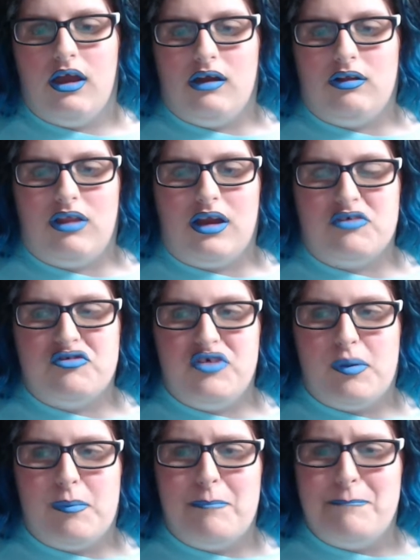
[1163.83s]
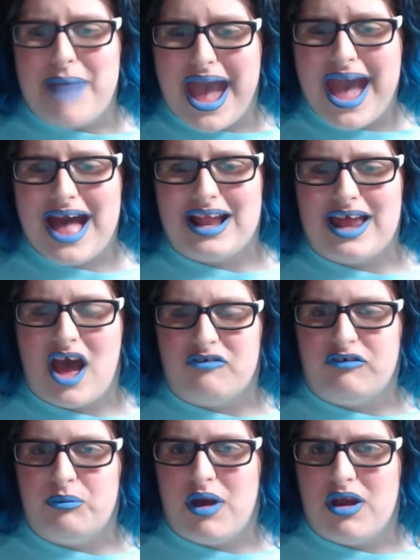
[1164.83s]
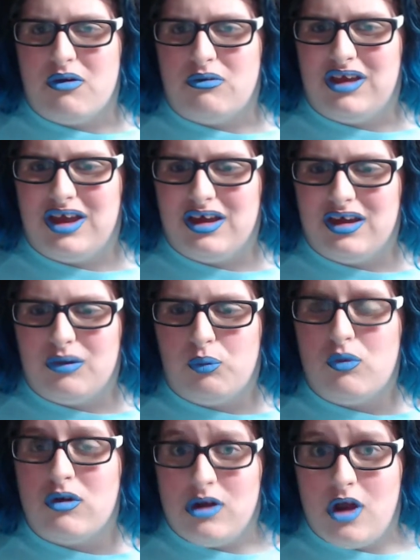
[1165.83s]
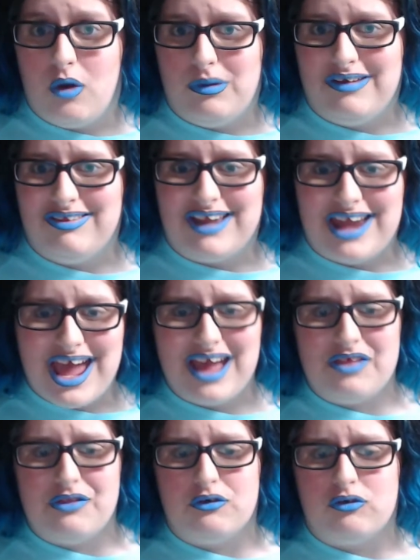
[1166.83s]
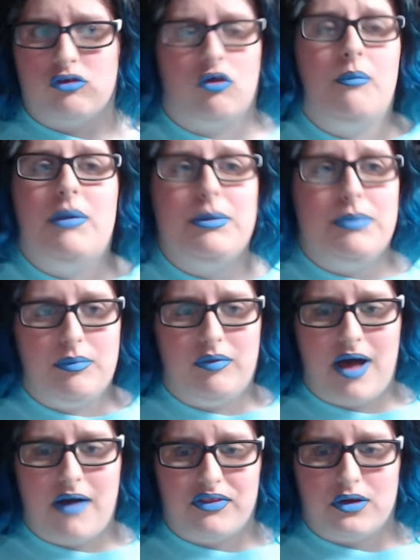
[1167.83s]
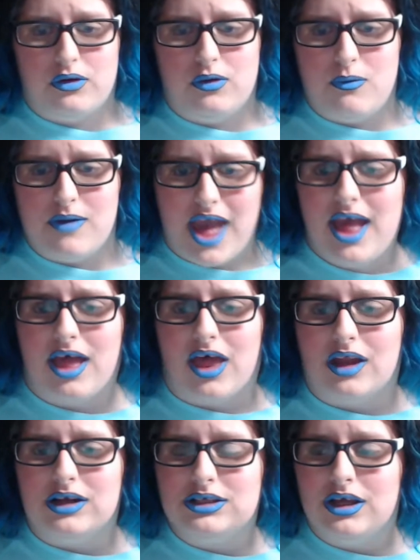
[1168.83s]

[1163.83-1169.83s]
like, feel bad having my own kid, knowing that A, there's so many people out there who can't,